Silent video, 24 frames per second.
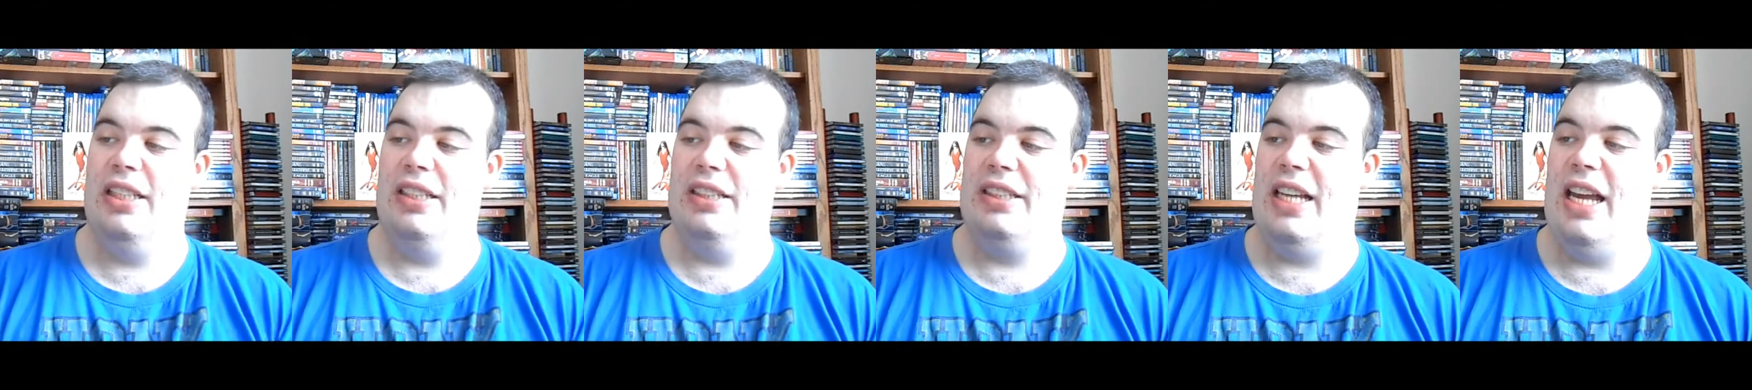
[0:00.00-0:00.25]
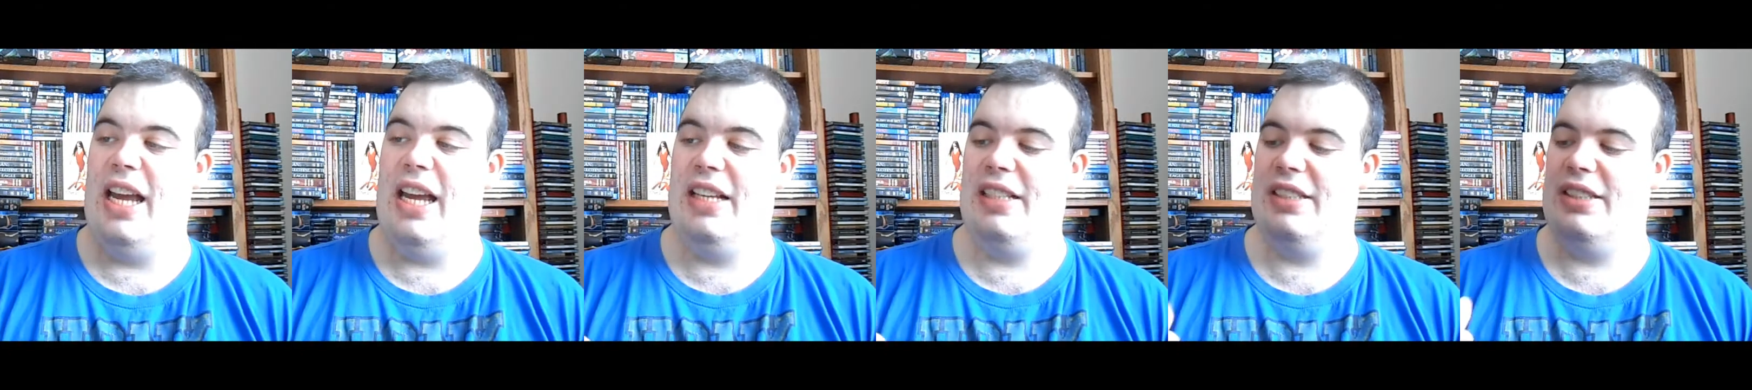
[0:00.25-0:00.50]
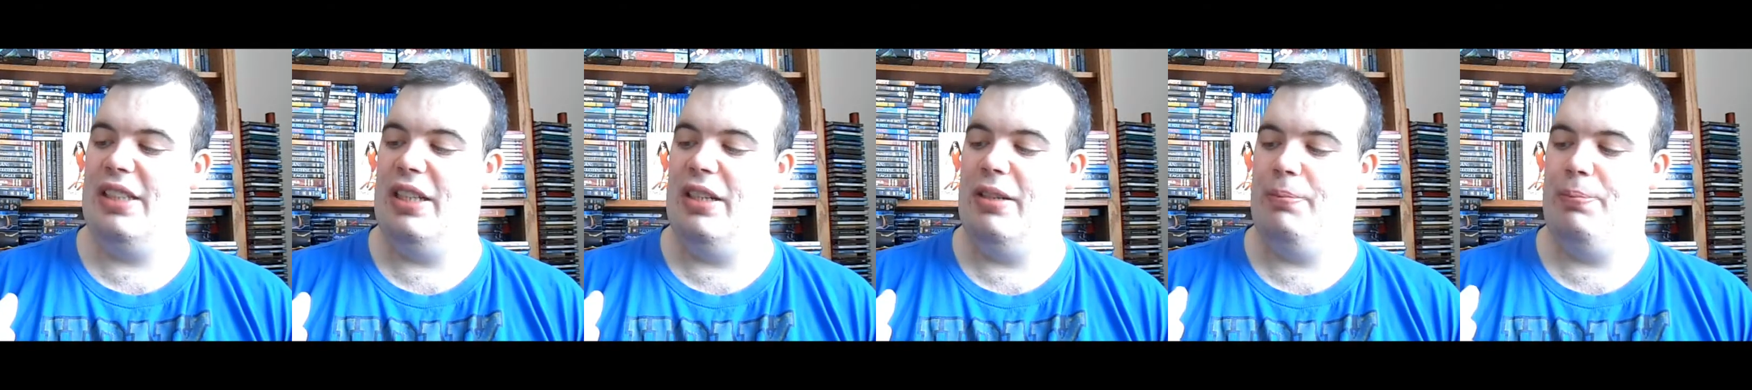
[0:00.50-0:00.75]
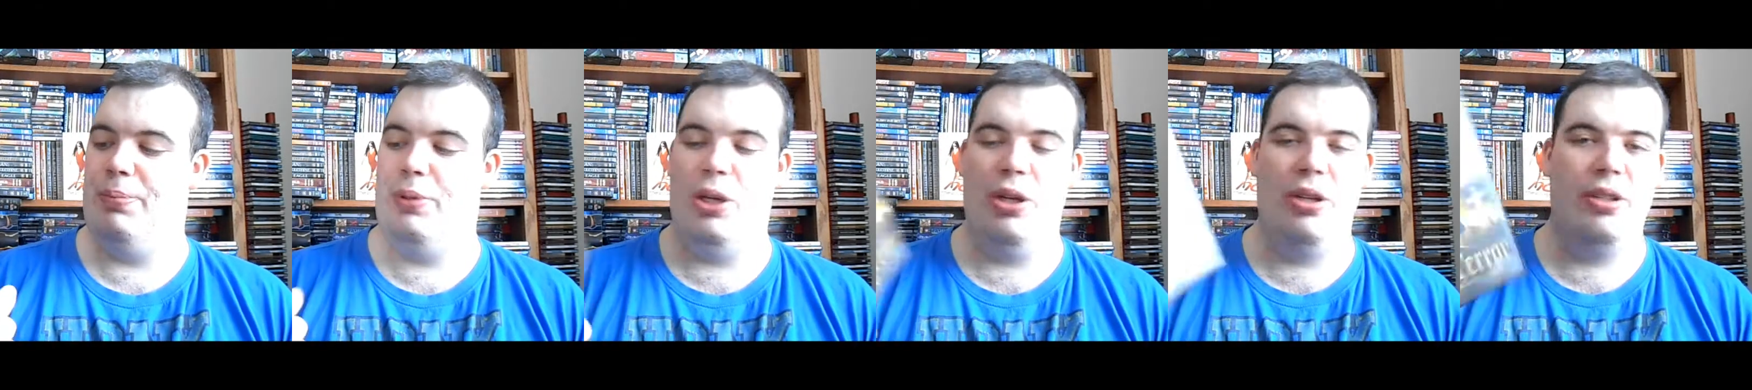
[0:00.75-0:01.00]
Yeah, so
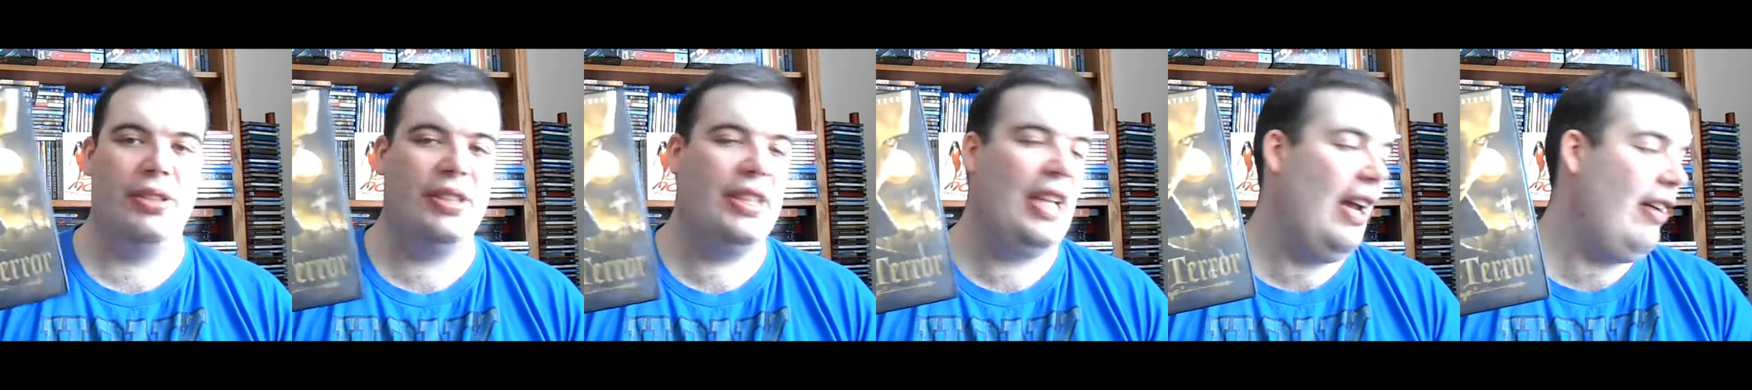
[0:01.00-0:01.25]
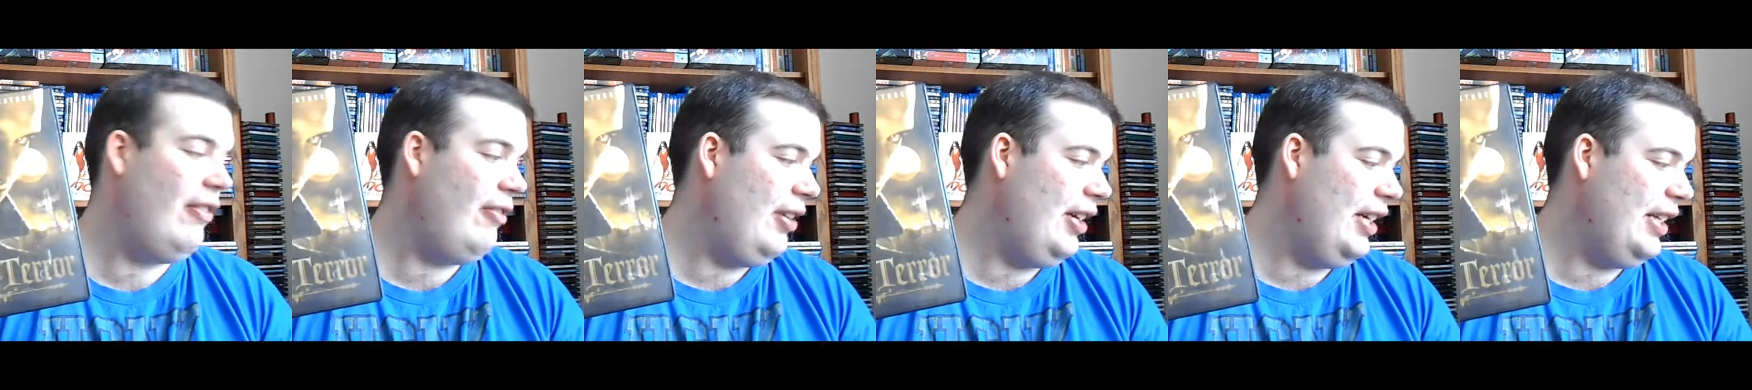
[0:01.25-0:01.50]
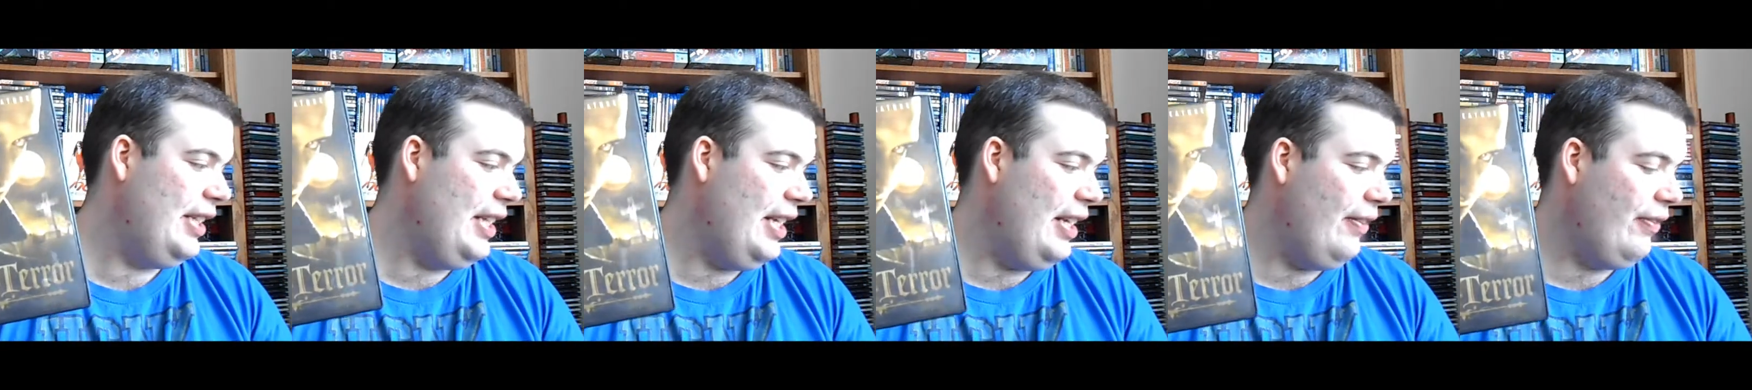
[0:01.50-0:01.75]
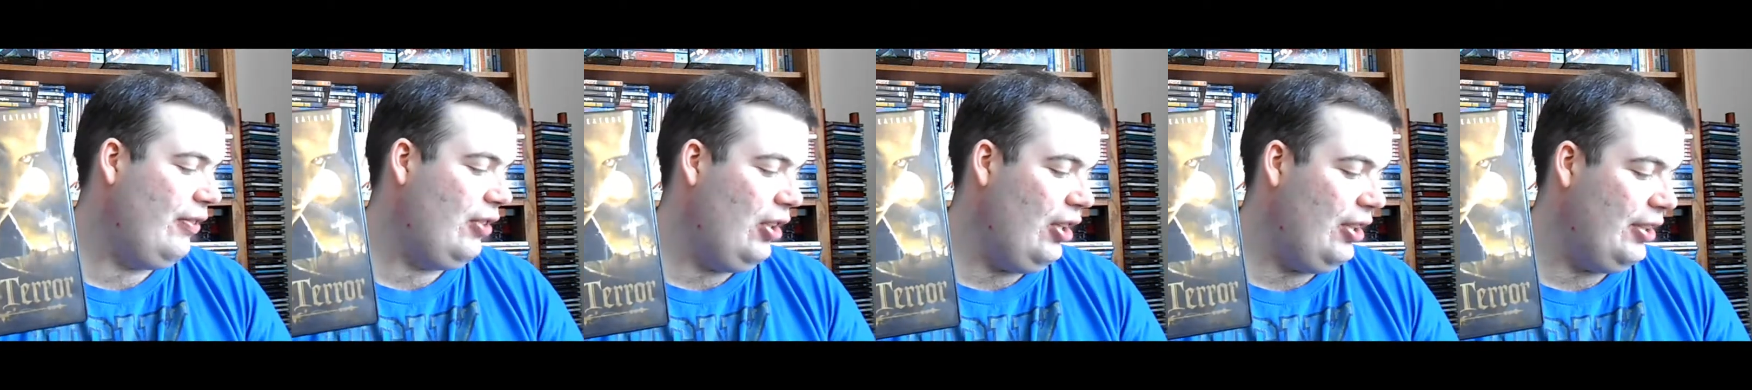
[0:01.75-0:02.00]
Pure Terror. And then
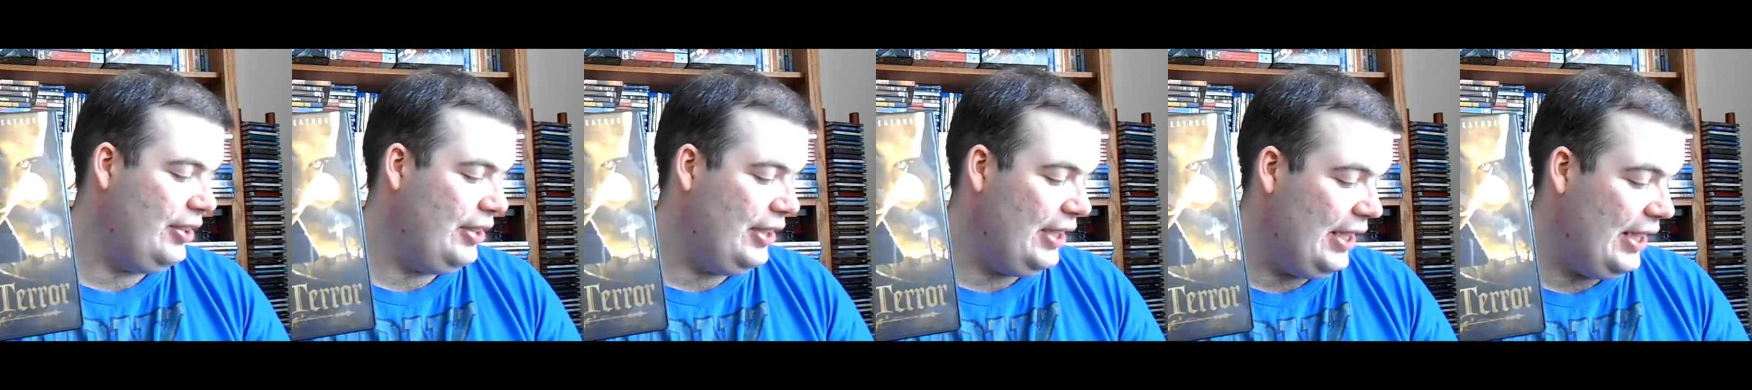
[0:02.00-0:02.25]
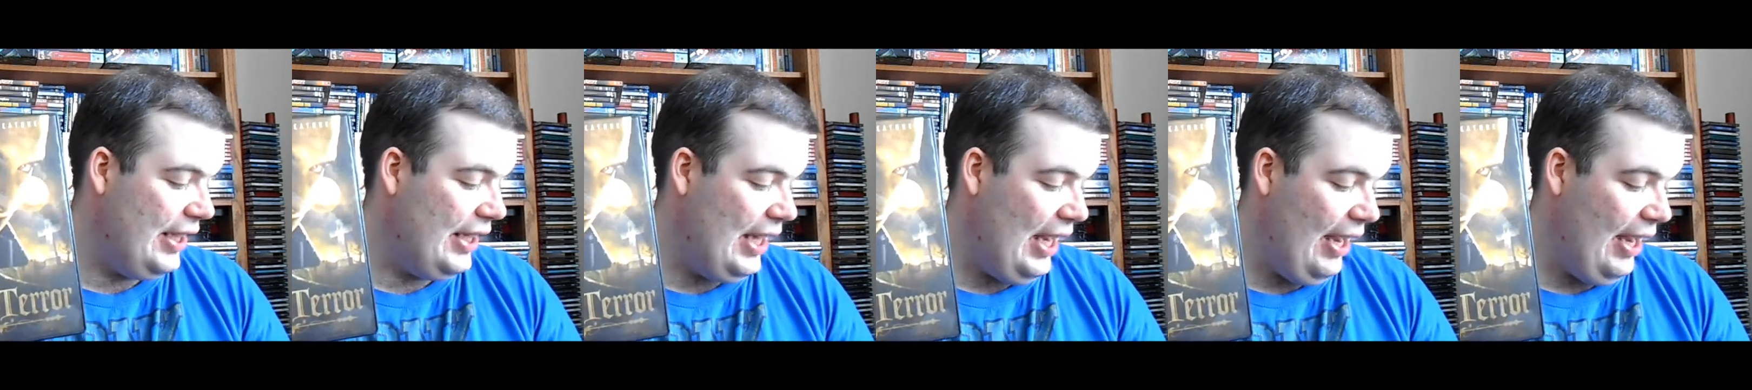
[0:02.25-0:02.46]
I've got the